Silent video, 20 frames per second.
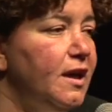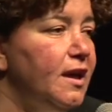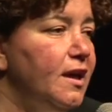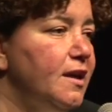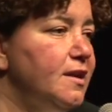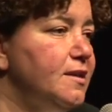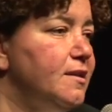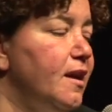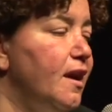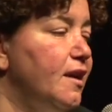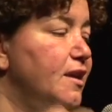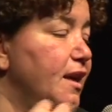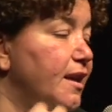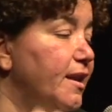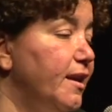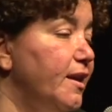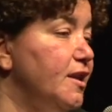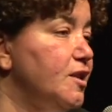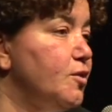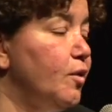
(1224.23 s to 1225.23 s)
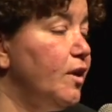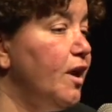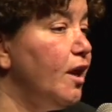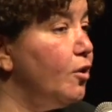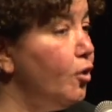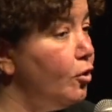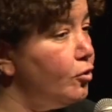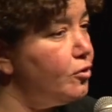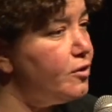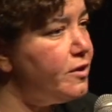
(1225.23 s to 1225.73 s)
is that at least when I
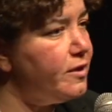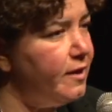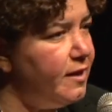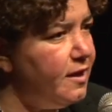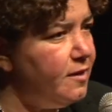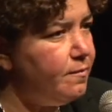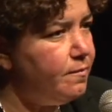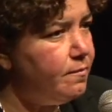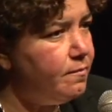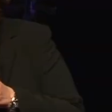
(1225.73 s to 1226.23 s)
go to sleep,